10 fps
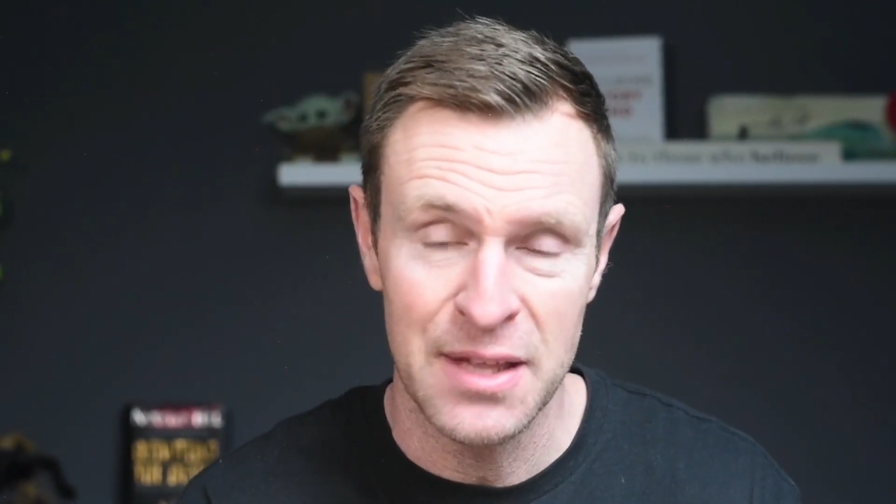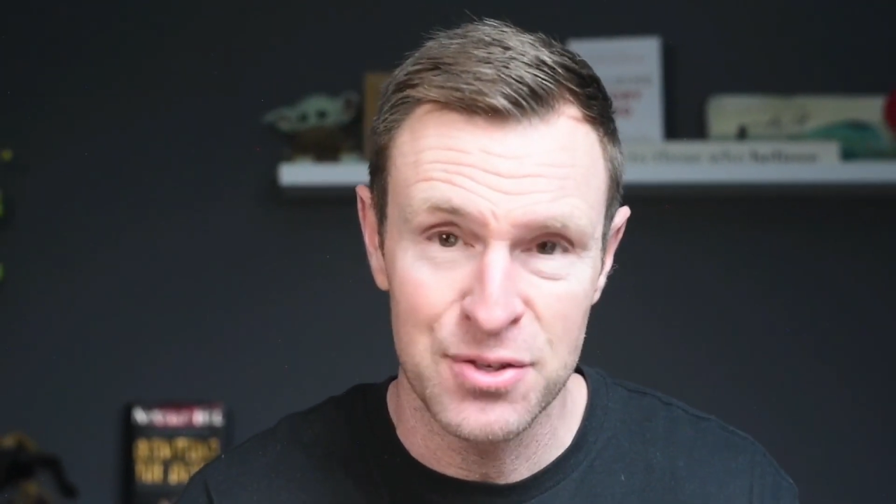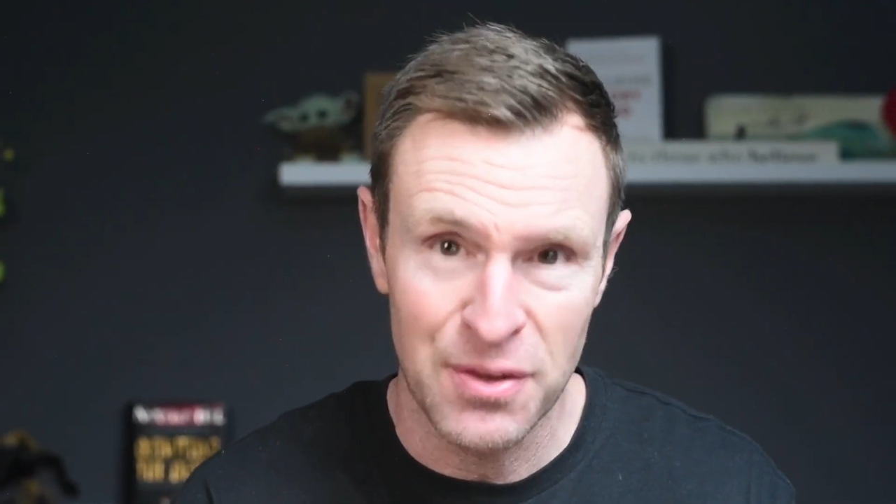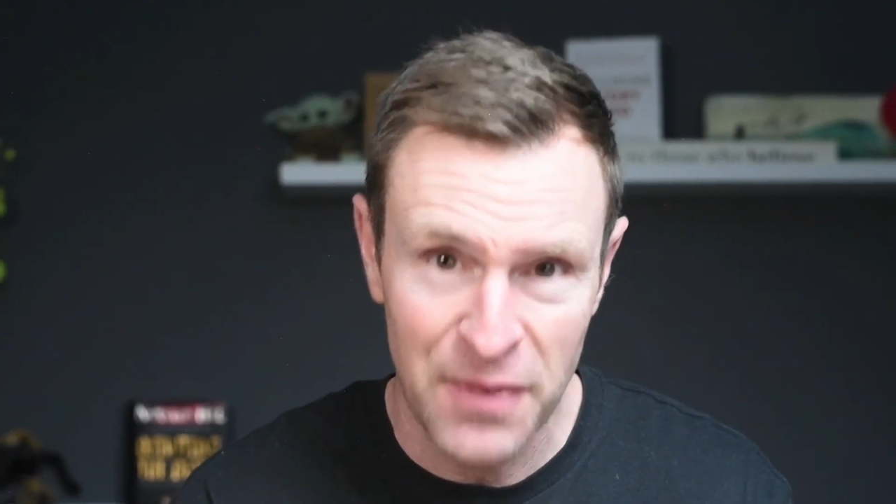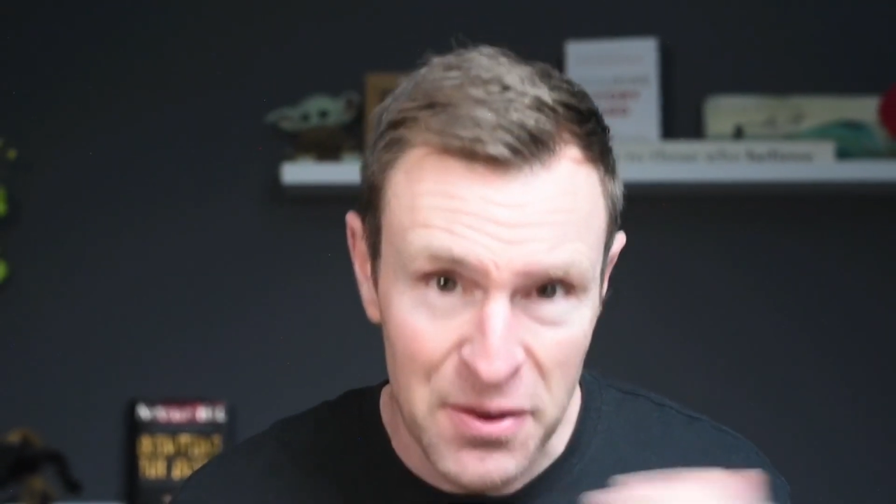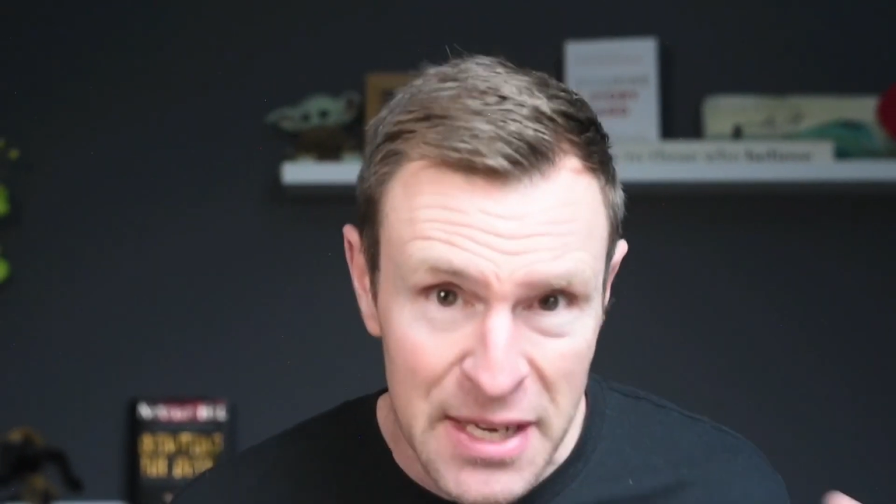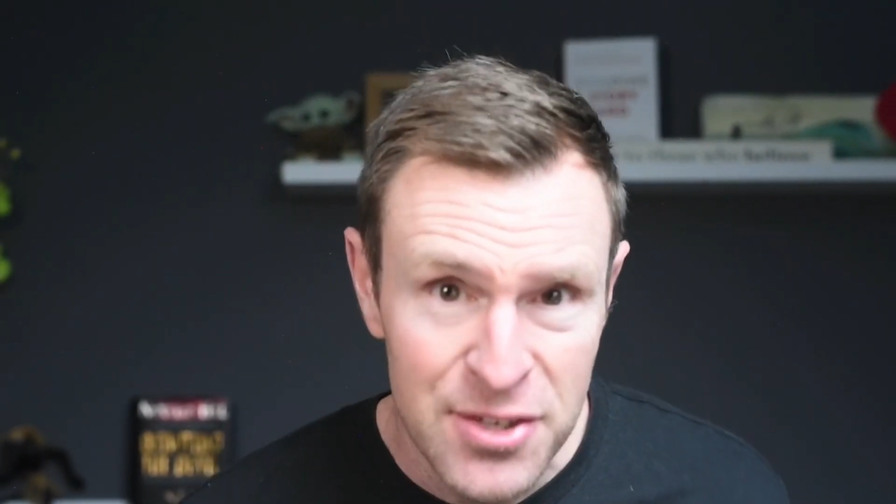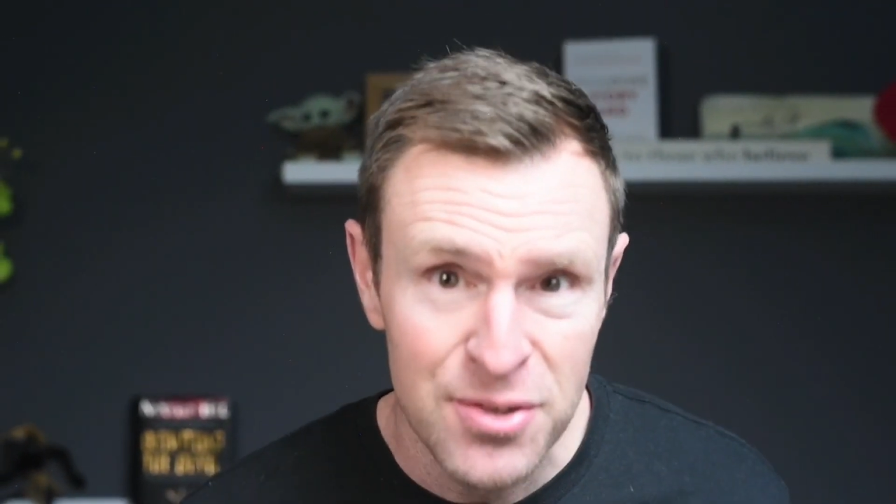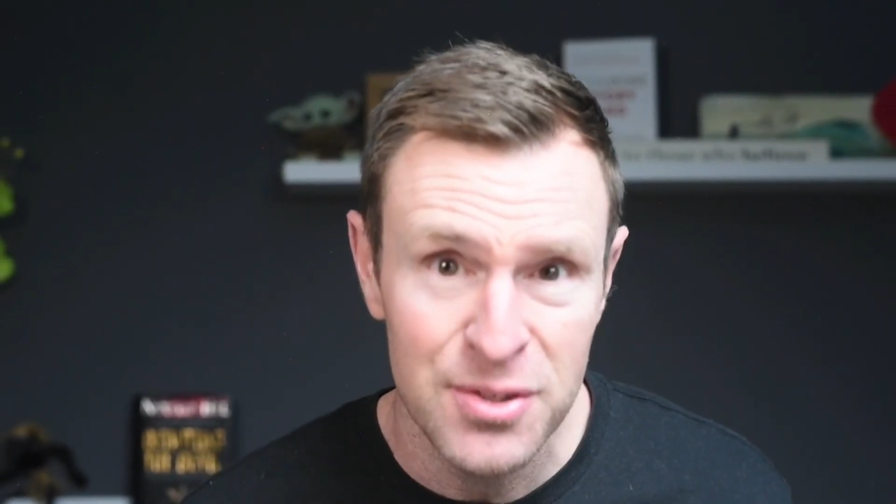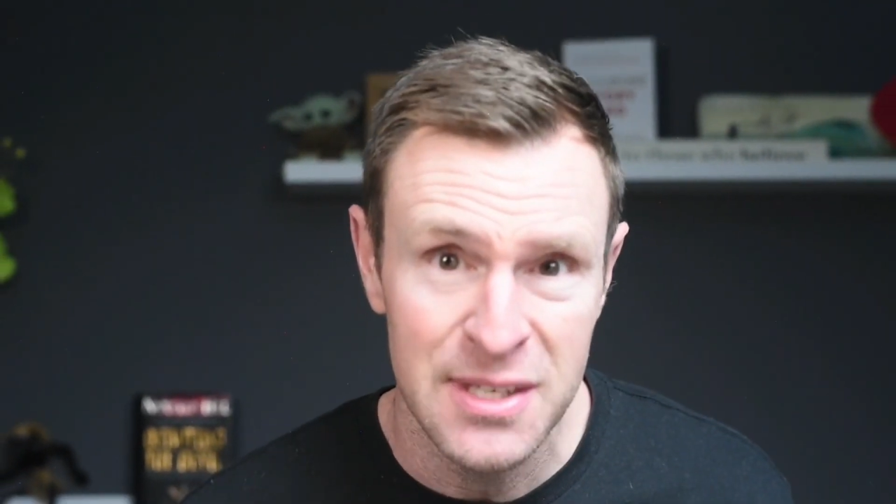and there's a
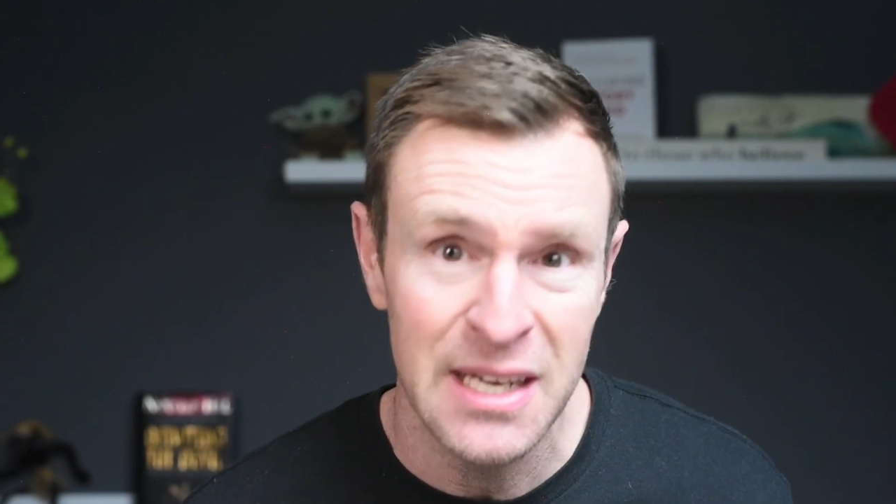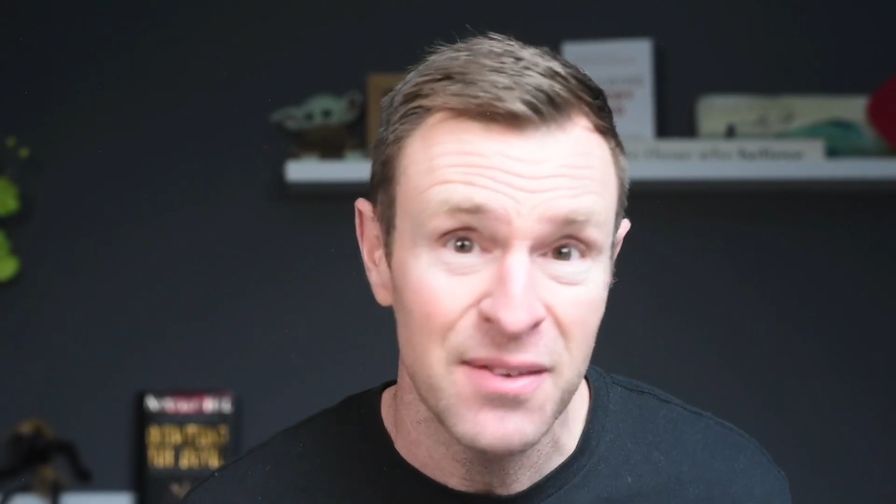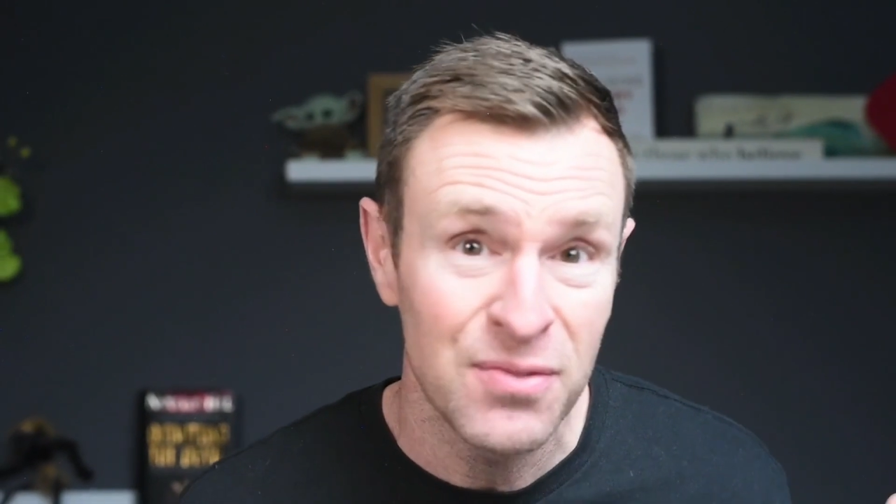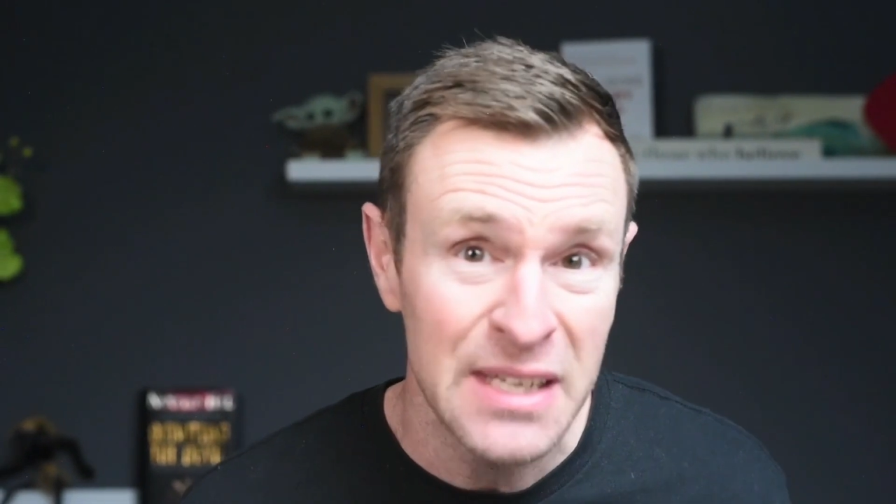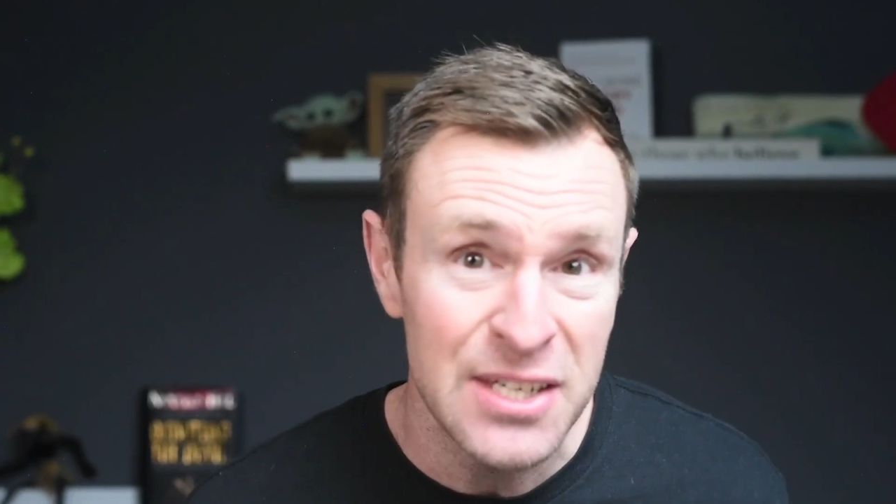foundational set of